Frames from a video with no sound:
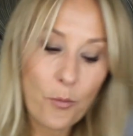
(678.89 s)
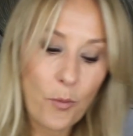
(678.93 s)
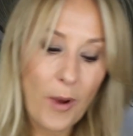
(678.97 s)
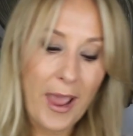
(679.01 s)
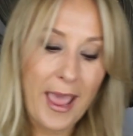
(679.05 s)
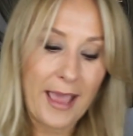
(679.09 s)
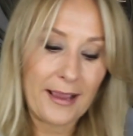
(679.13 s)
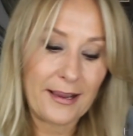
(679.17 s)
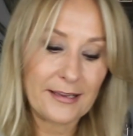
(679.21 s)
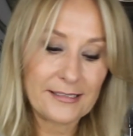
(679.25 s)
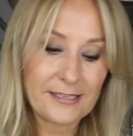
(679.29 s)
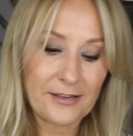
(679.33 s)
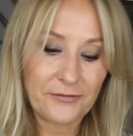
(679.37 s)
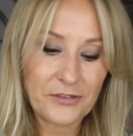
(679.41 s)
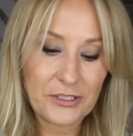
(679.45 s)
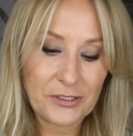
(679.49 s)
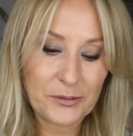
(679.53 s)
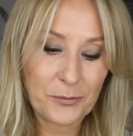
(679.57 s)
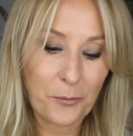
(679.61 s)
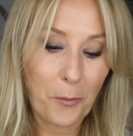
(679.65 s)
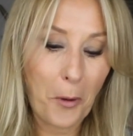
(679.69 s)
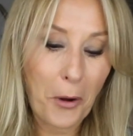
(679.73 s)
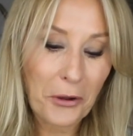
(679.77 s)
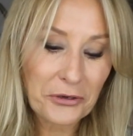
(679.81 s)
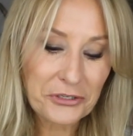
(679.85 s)
wet because I've
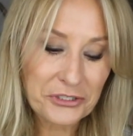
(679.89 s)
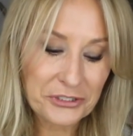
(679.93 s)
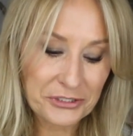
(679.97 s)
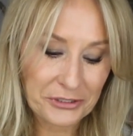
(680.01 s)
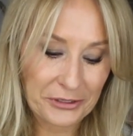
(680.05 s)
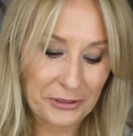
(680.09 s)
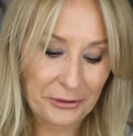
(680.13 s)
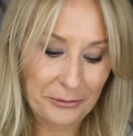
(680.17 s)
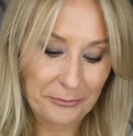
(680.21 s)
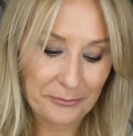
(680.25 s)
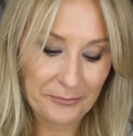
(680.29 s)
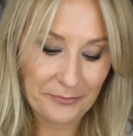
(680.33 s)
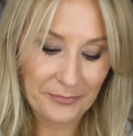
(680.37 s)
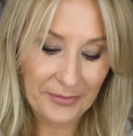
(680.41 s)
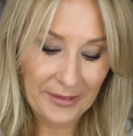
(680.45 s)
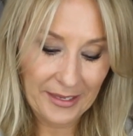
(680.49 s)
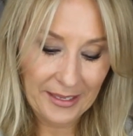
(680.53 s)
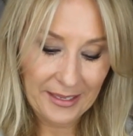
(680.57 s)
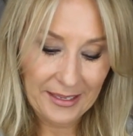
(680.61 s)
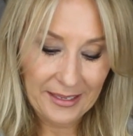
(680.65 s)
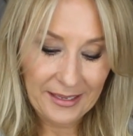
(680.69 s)
just washed them,